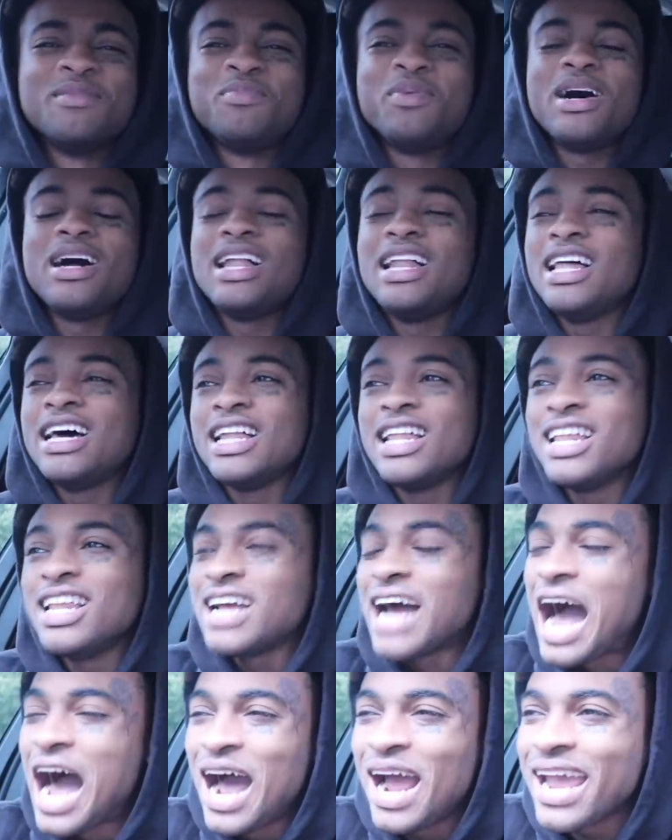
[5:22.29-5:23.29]
Bro,
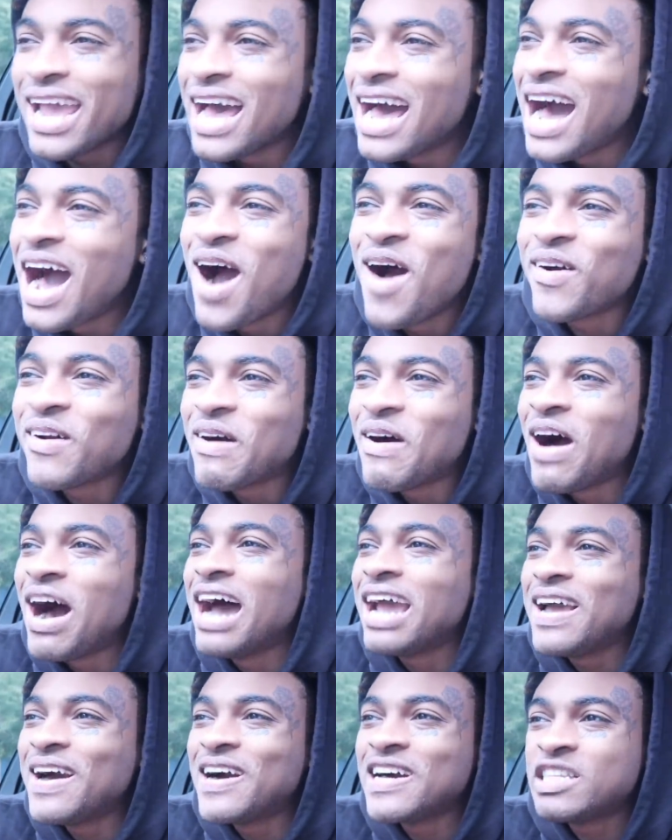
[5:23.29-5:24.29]
I, I don't know
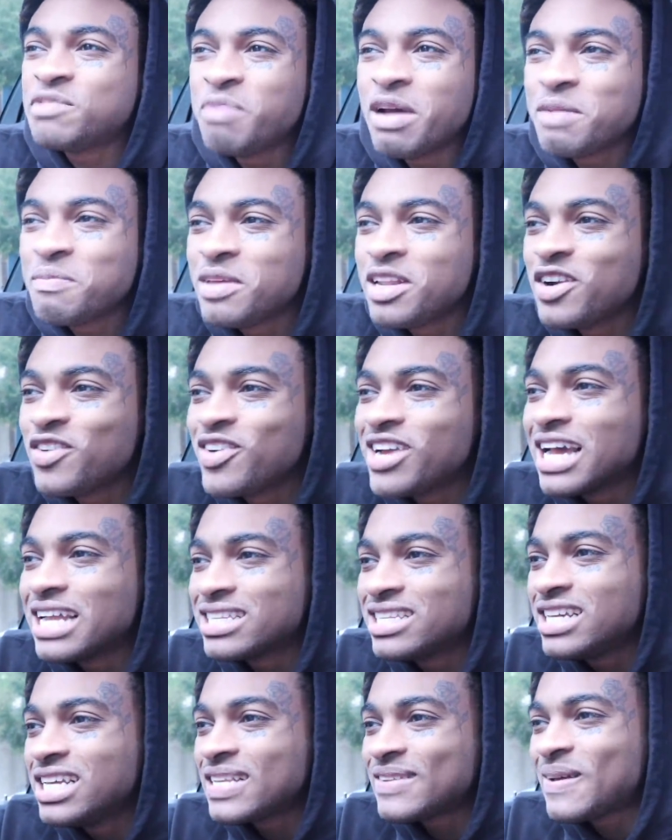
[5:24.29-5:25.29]
how y'all expect me to
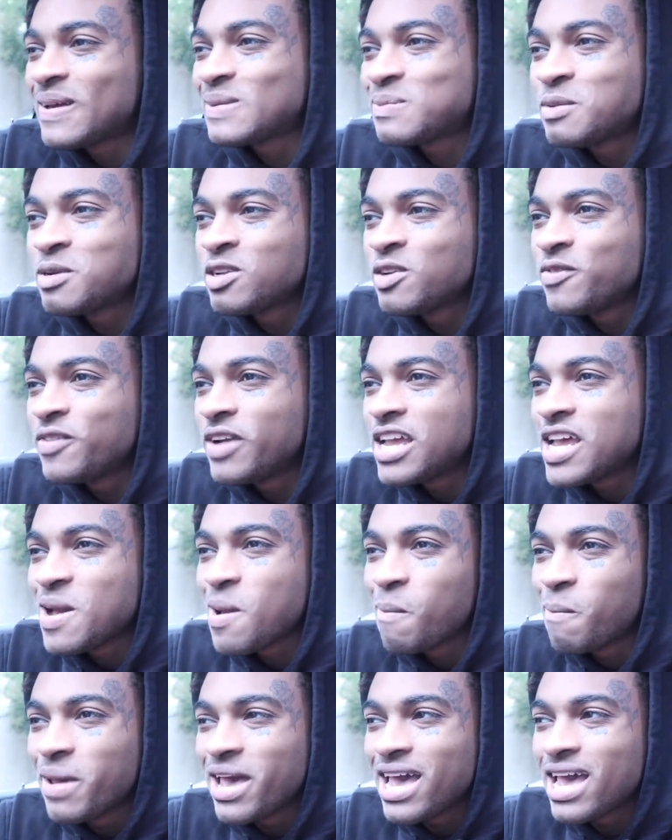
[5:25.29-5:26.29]
react to this. I'm supposed to
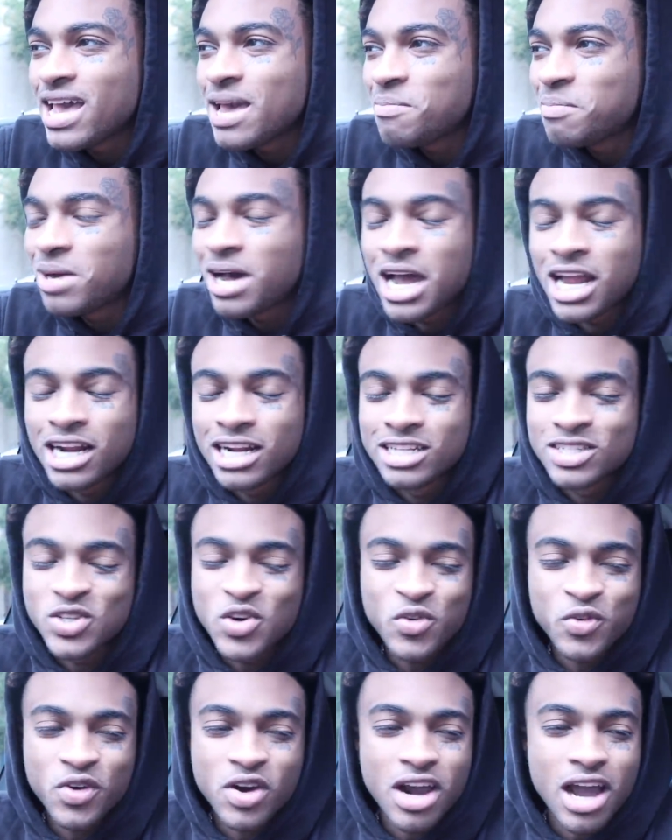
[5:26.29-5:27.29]
react bad, but
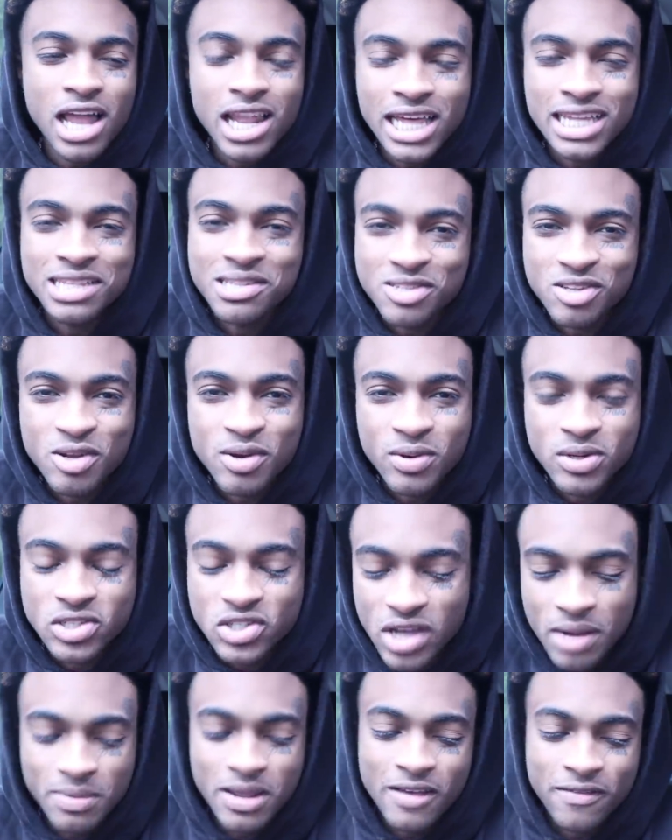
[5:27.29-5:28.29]
so far I like the song,
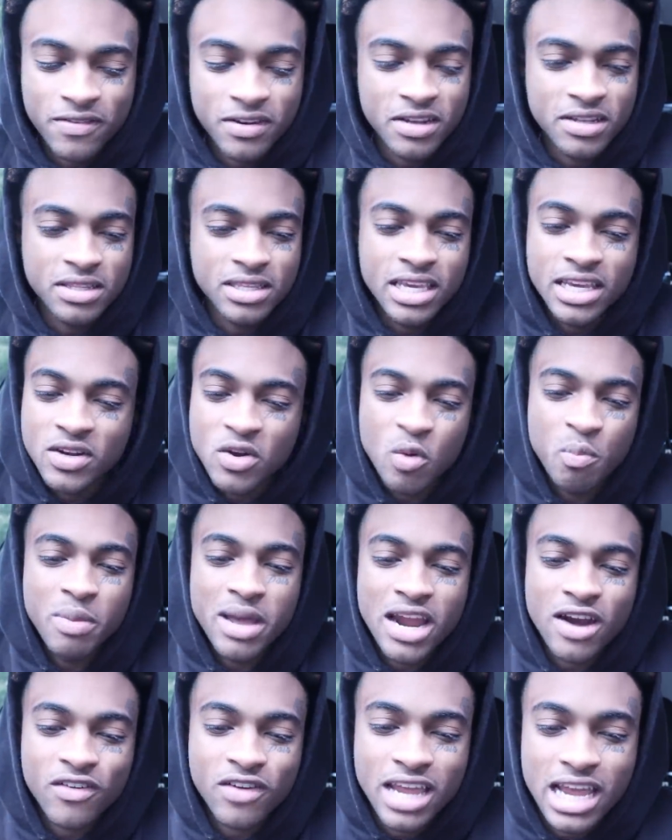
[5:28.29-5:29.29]
so I'm not finna get no
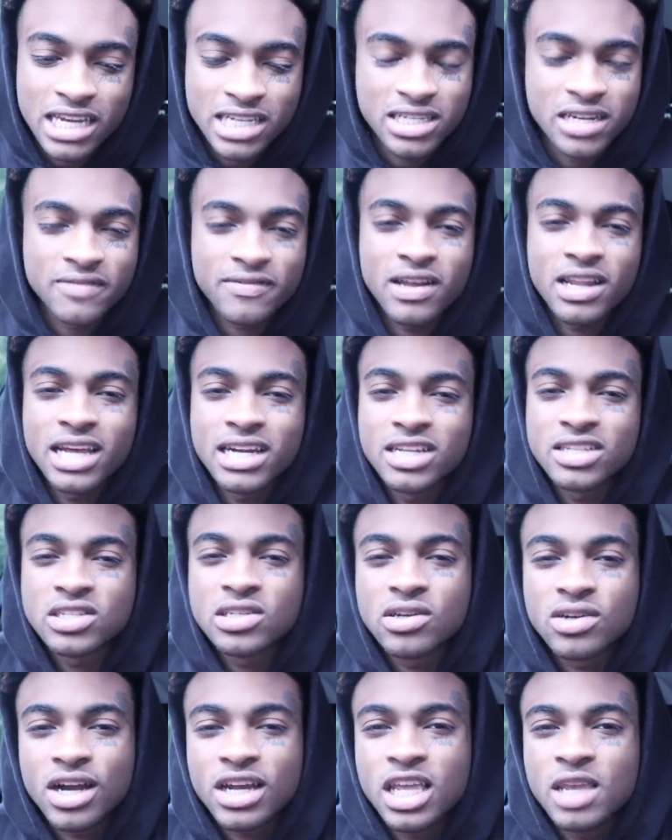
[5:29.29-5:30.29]
bad reaction if I like the
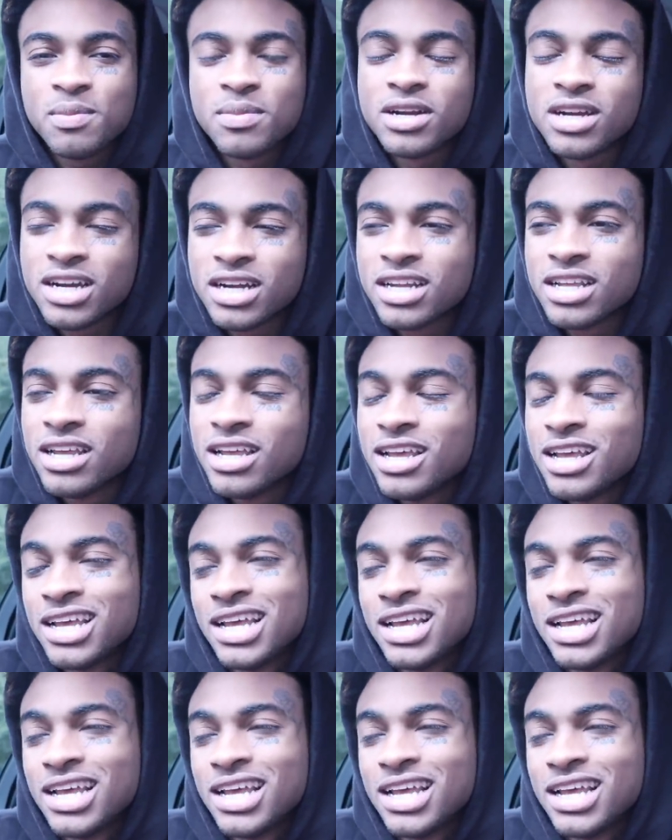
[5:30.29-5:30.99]
song. I keep it 100.